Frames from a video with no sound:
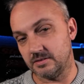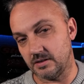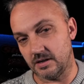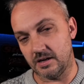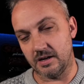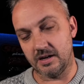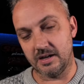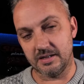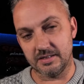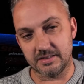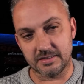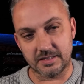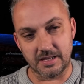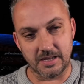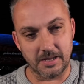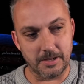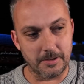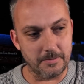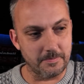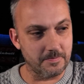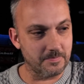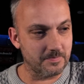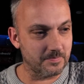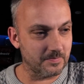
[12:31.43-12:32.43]
and
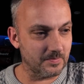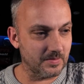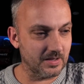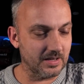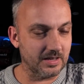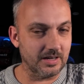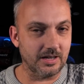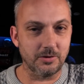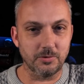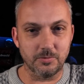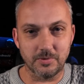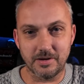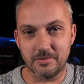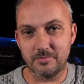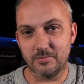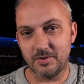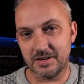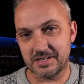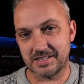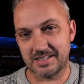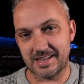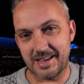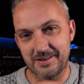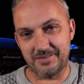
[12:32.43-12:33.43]
when
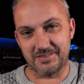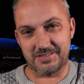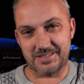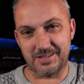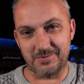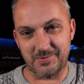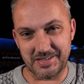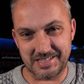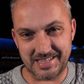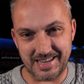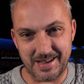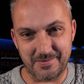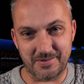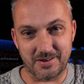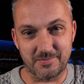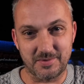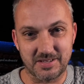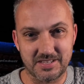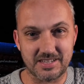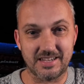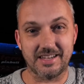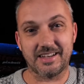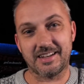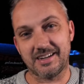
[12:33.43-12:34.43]
West Ham, it's like West Ham are going to be
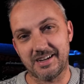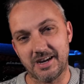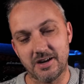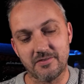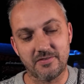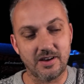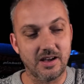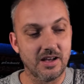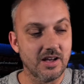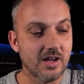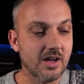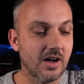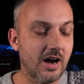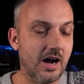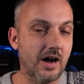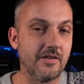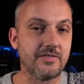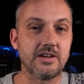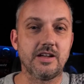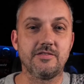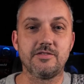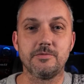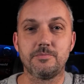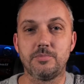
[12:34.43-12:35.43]
taken over. I have
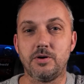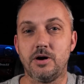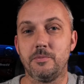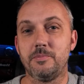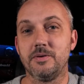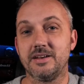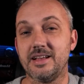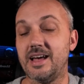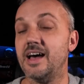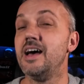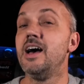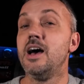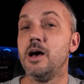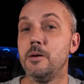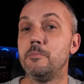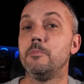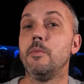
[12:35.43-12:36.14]
another pop at that.